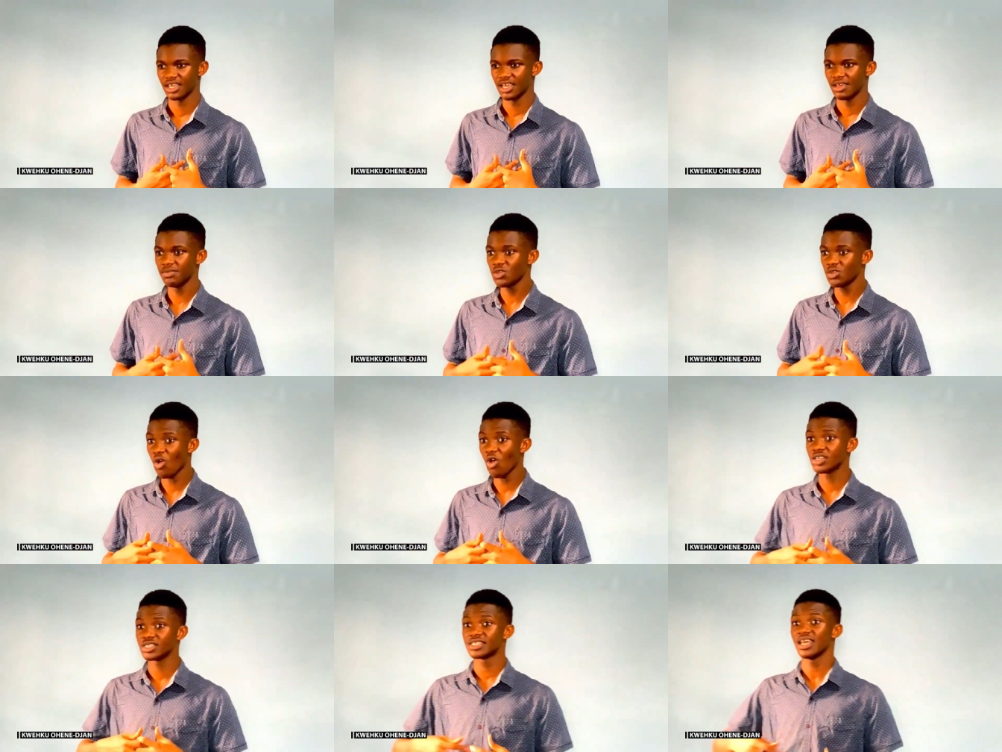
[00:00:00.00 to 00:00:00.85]

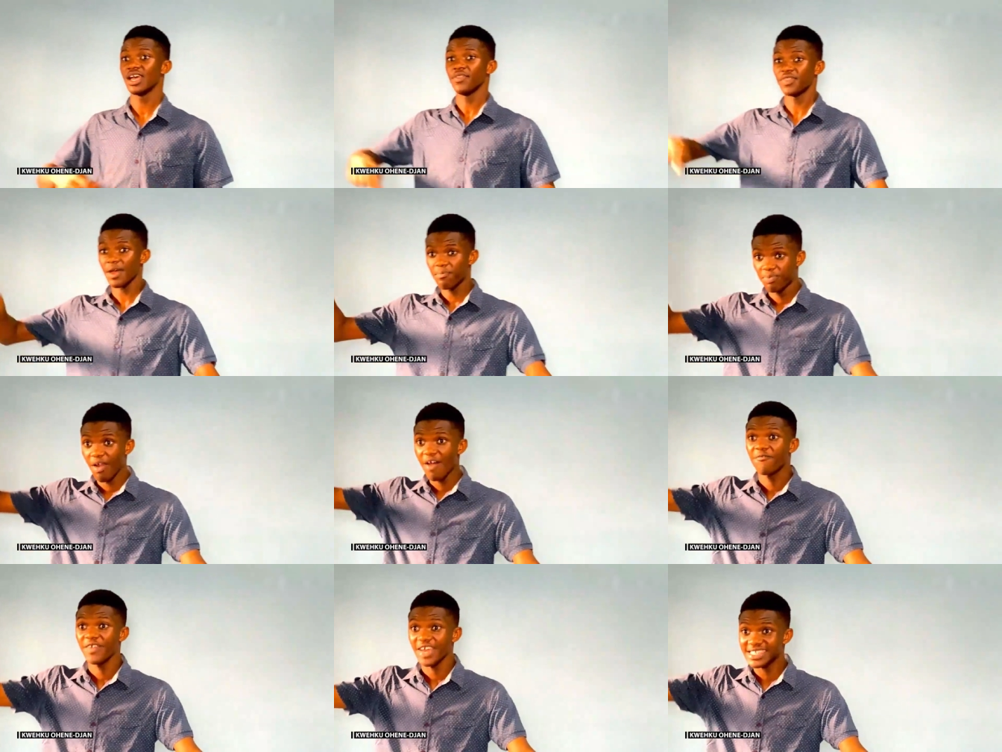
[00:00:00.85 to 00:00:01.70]
Because the
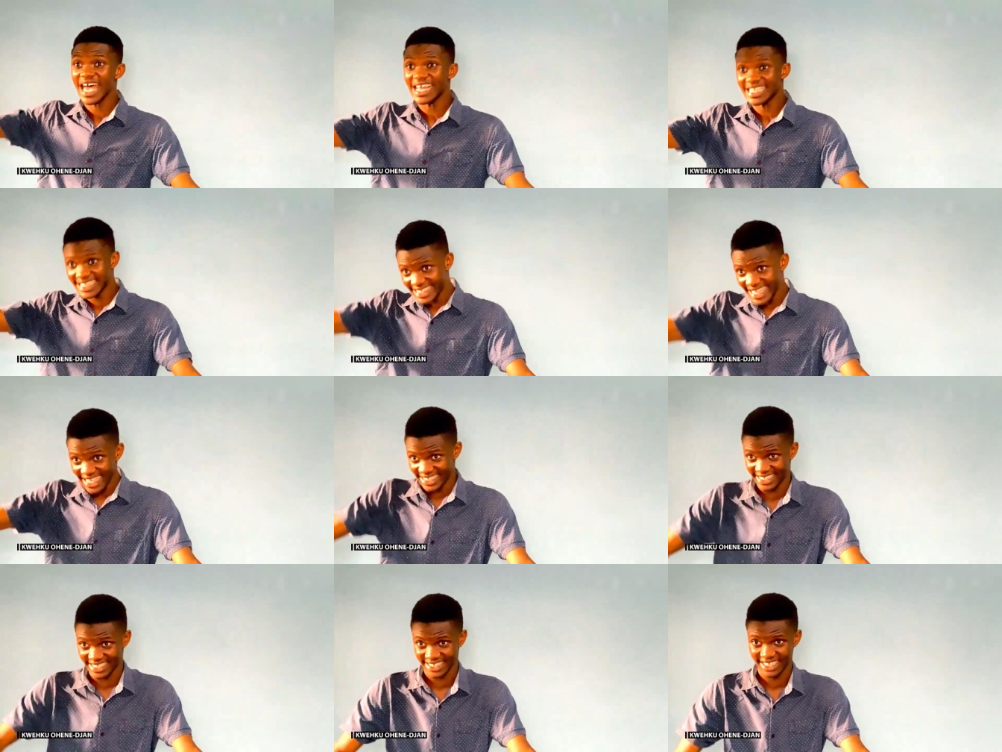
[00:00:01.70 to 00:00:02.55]
prophet had
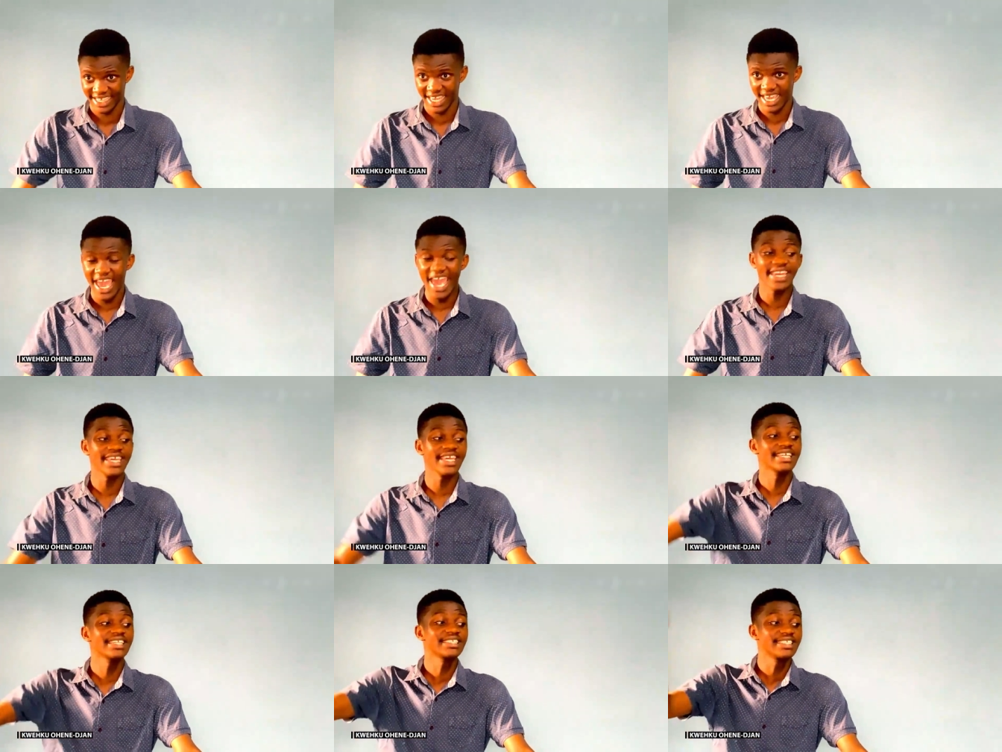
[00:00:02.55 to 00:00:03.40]
said, and
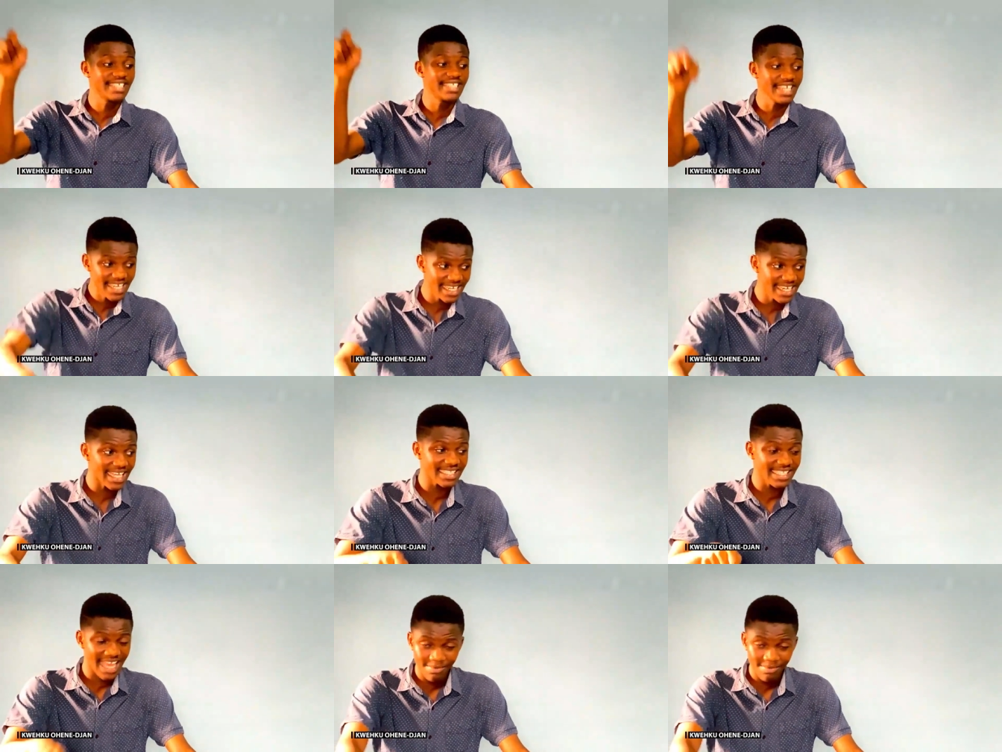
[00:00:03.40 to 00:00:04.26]
indeed it has
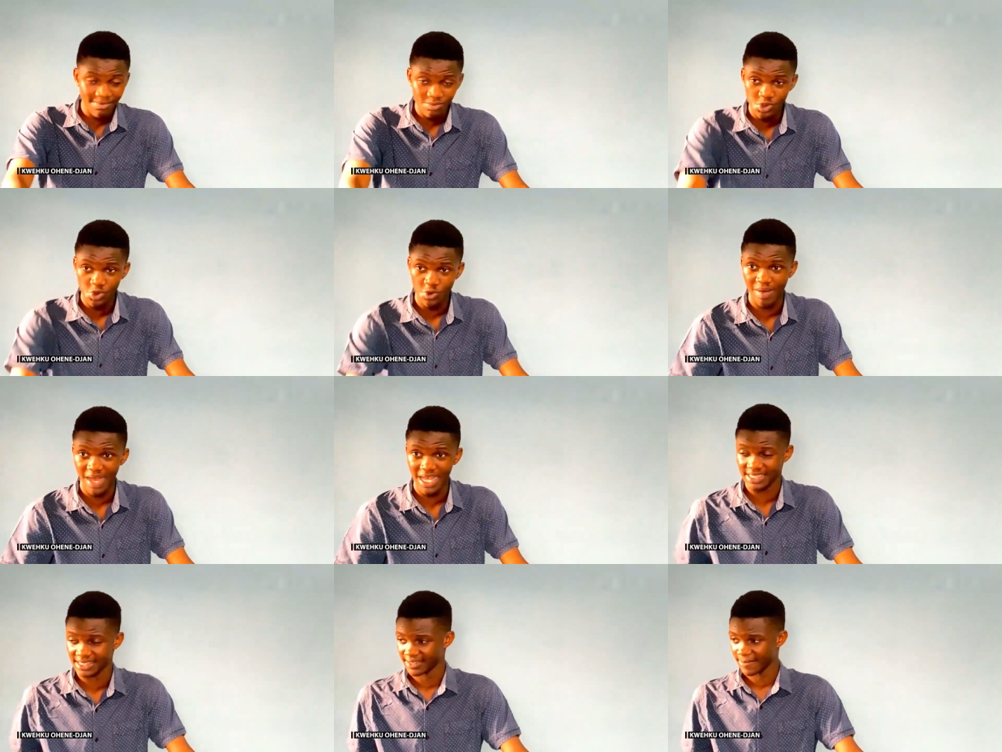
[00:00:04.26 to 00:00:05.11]
come to
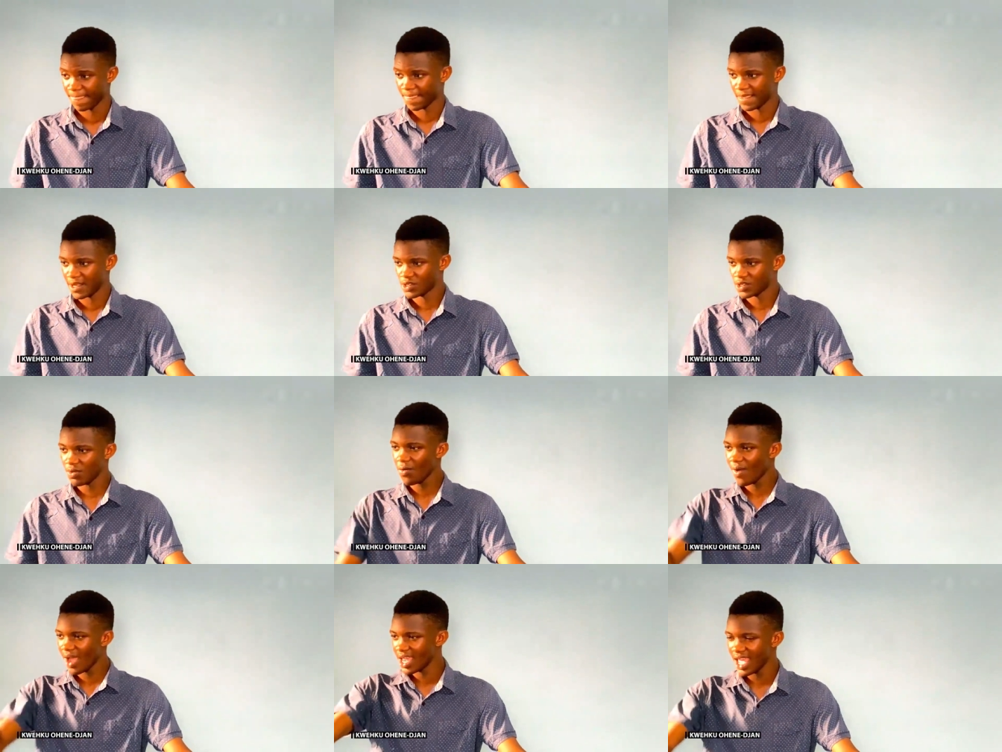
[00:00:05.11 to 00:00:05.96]
pass. So we
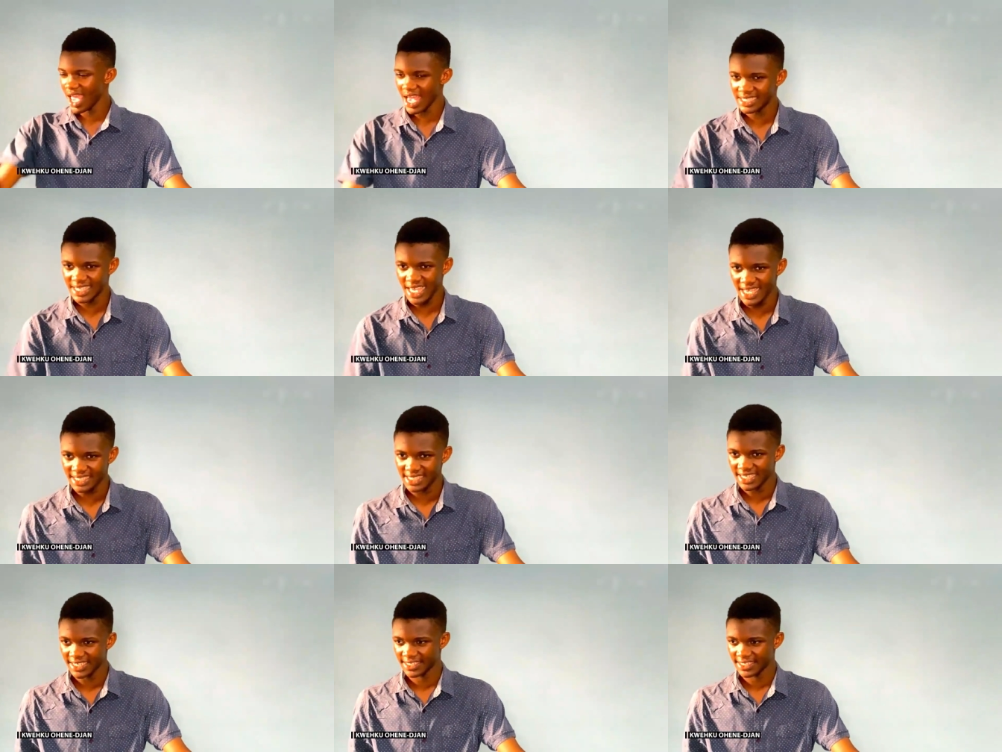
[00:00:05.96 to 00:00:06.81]
were
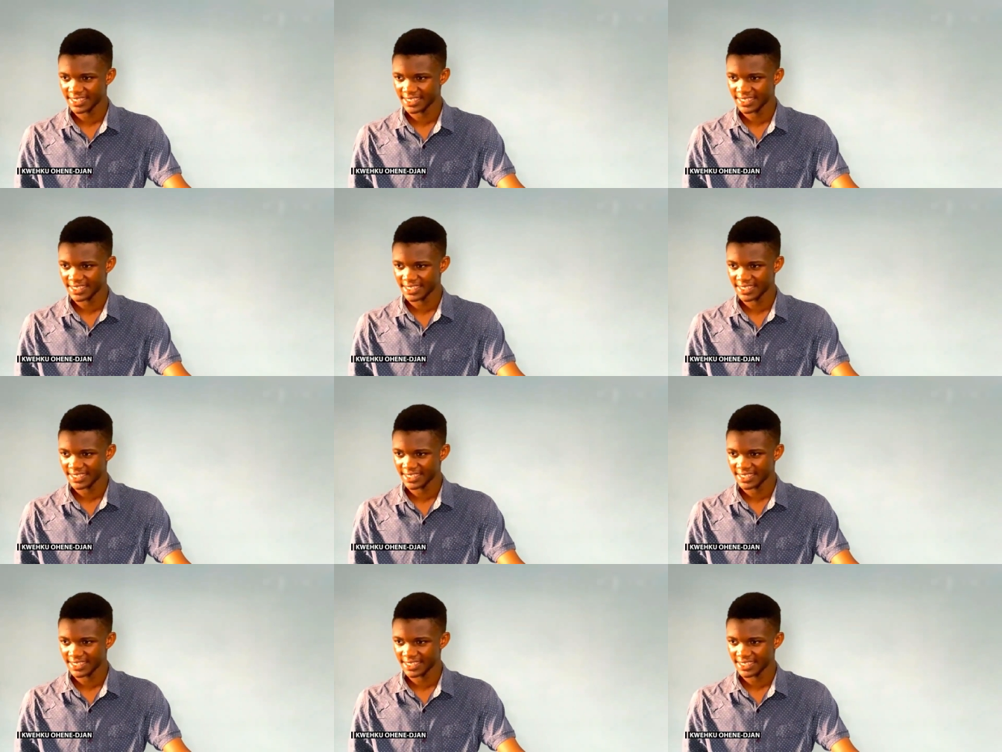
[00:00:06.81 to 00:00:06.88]
excited.